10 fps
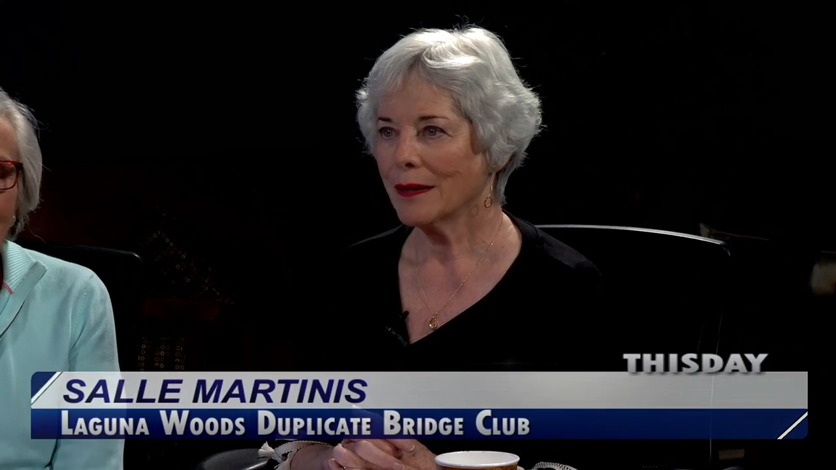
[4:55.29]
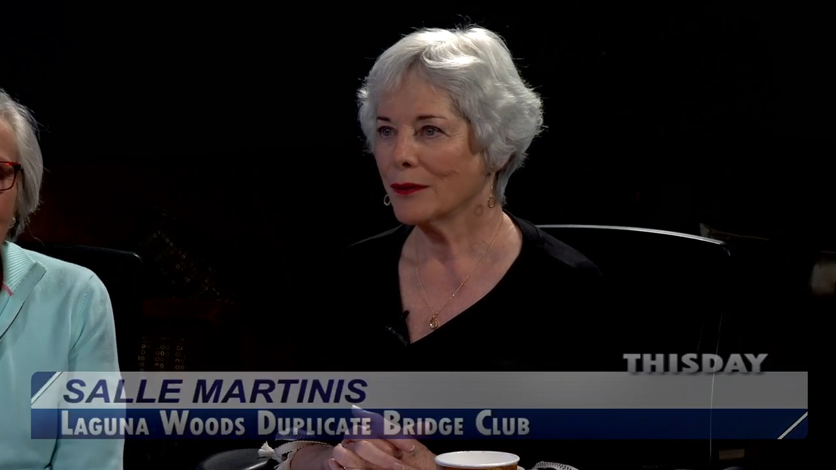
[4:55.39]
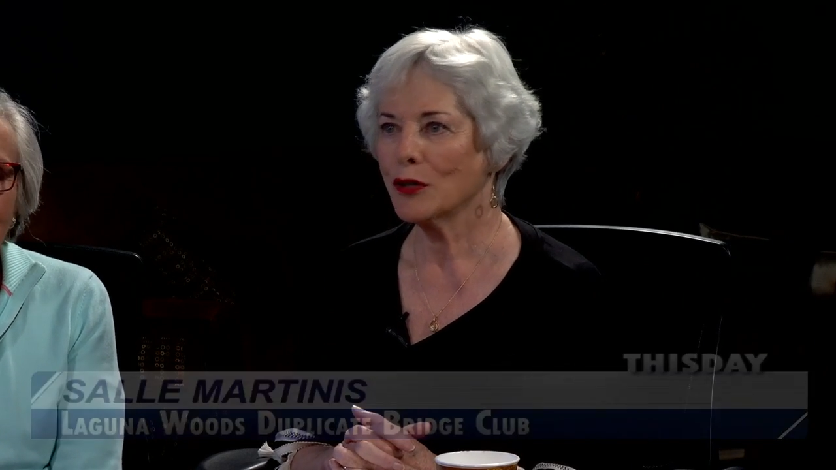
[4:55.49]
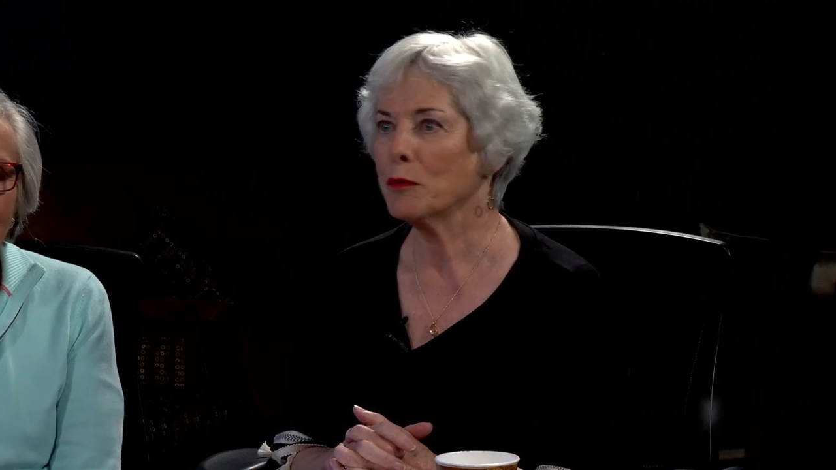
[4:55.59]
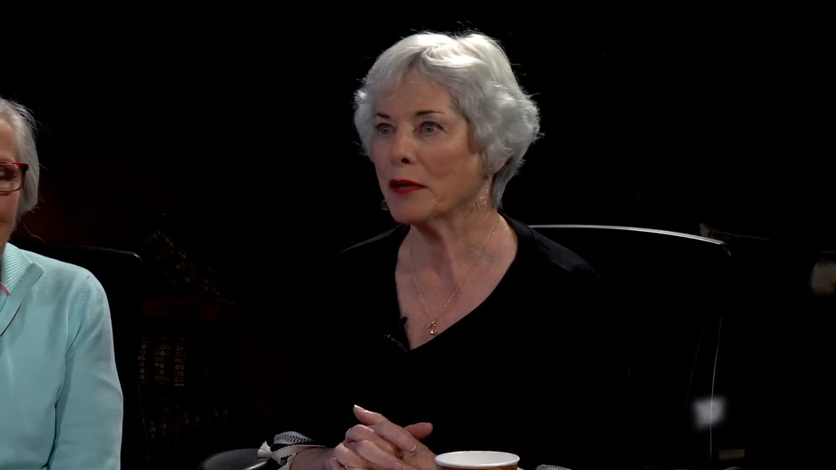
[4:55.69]

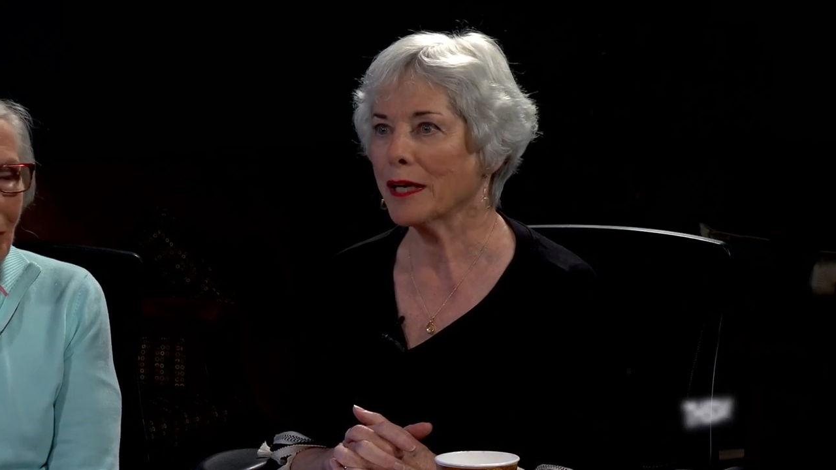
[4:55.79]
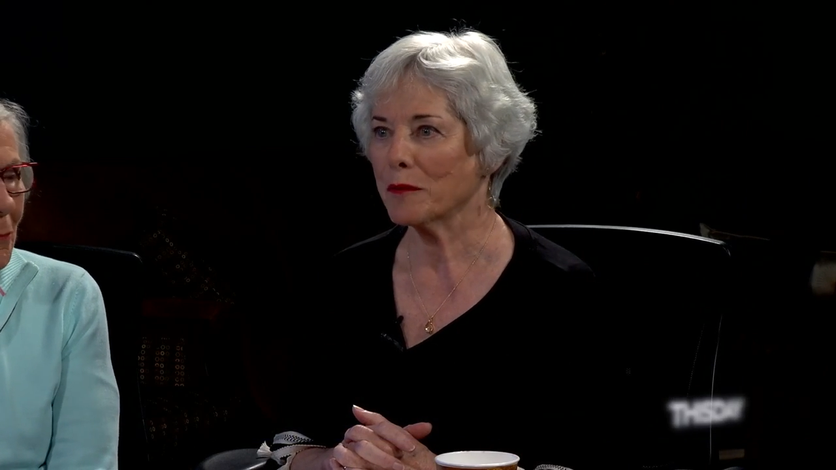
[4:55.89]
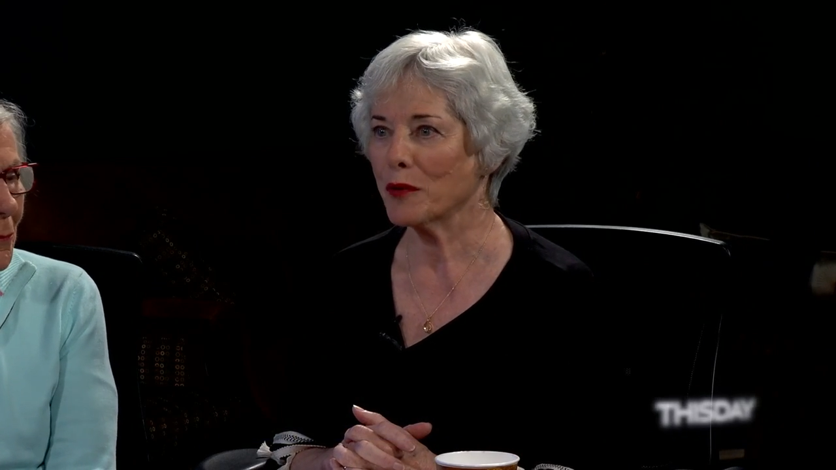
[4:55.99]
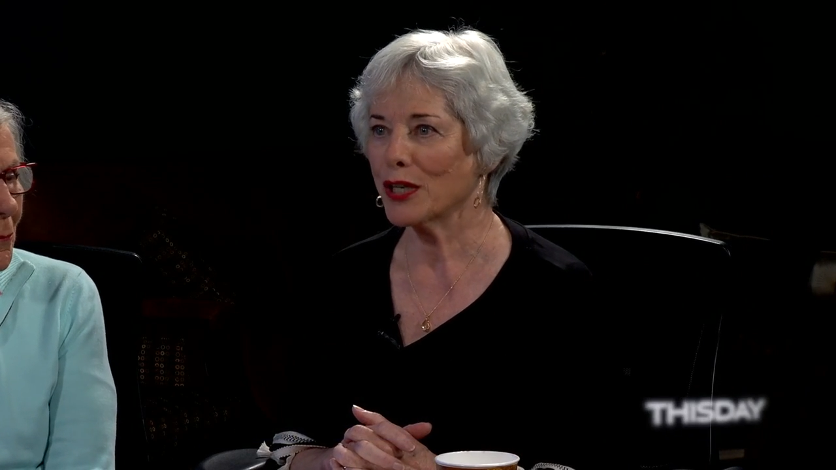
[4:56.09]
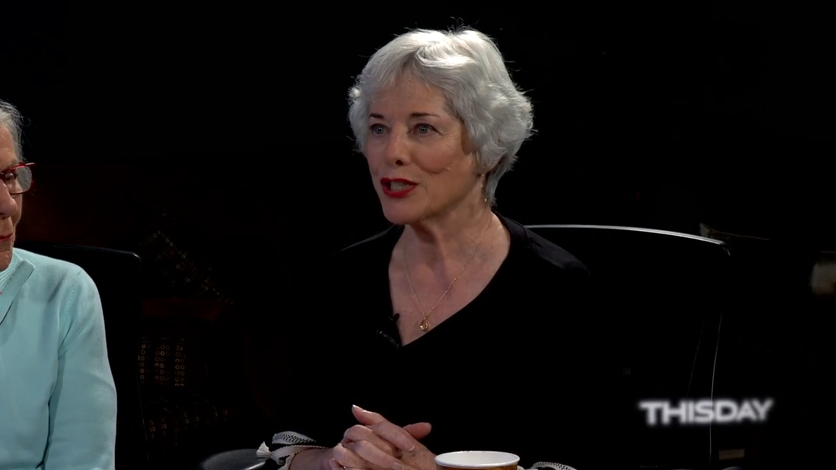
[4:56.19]
duplicate
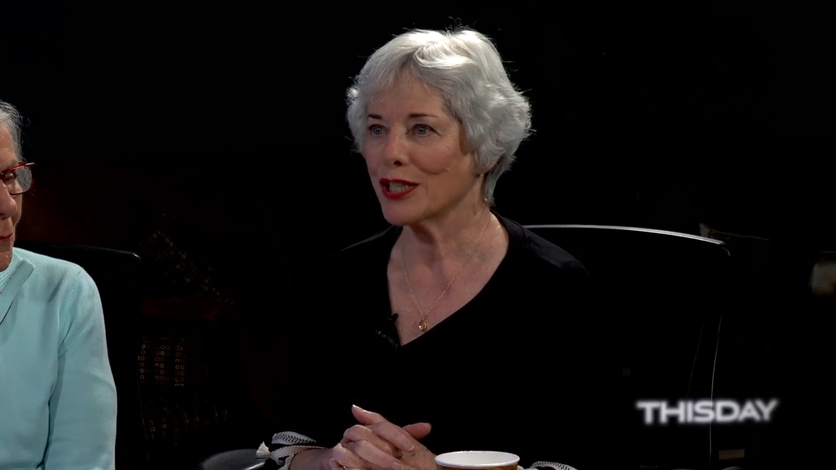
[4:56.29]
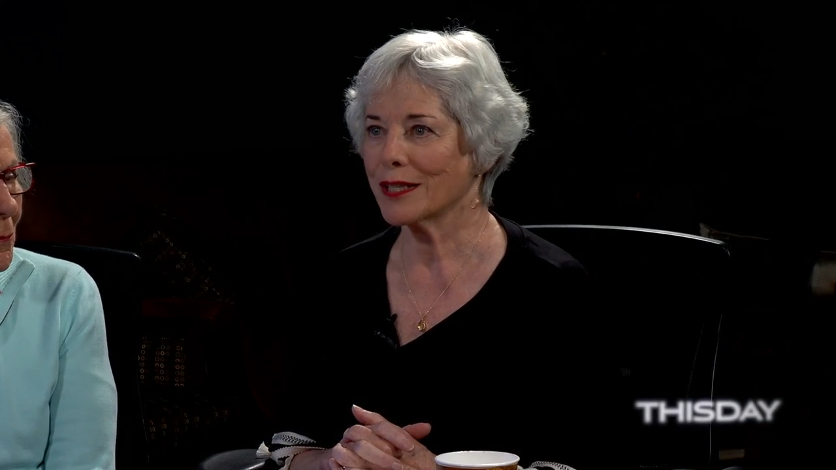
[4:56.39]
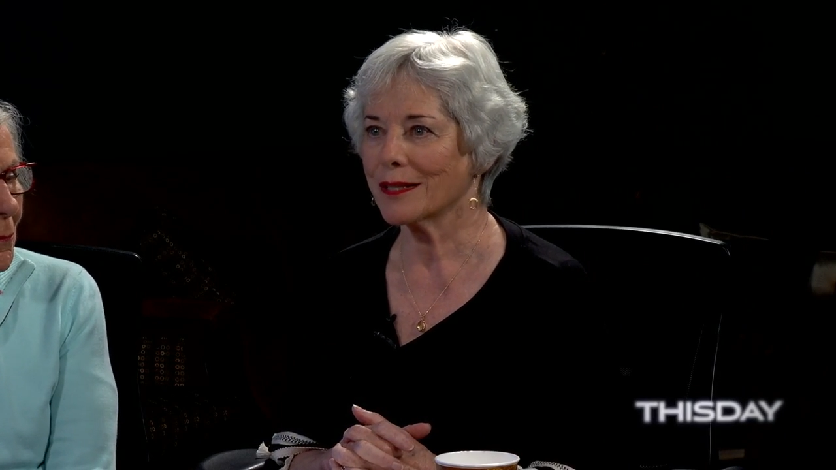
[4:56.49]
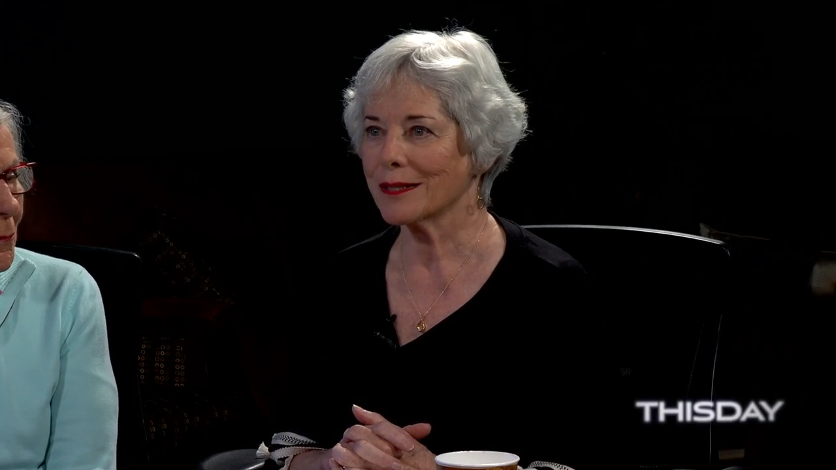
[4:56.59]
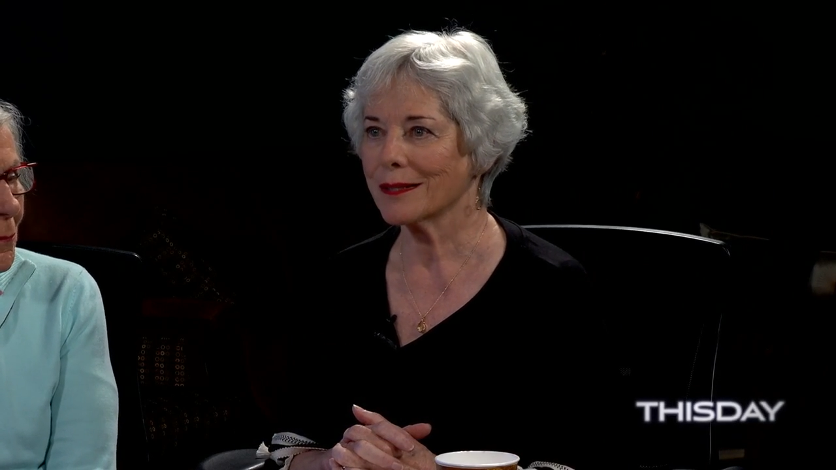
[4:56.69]
bridge
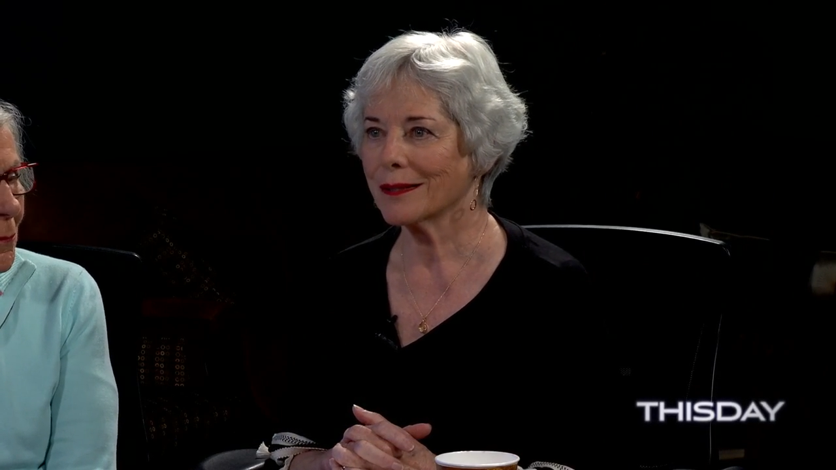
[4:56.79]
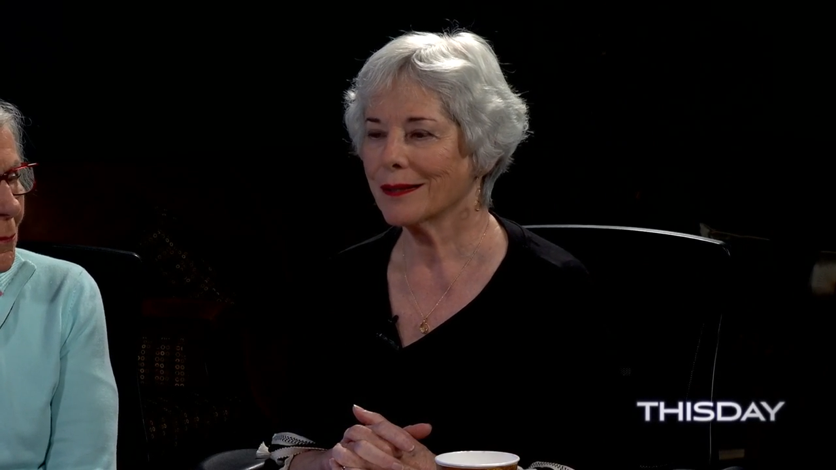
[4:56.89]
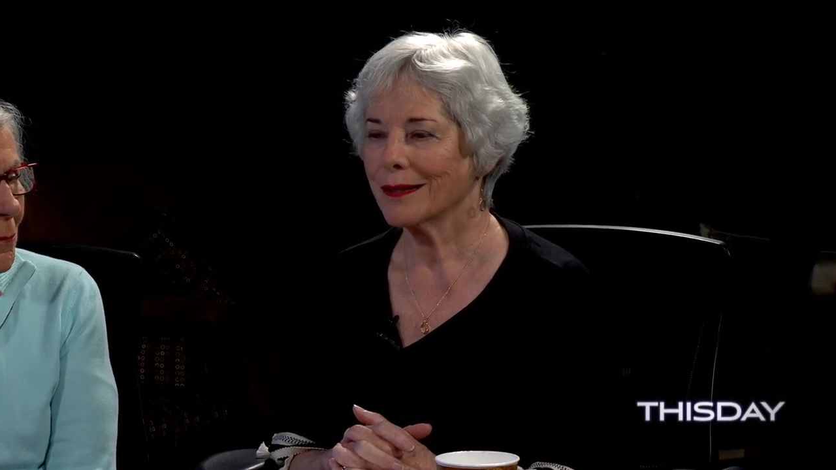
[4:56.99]
is,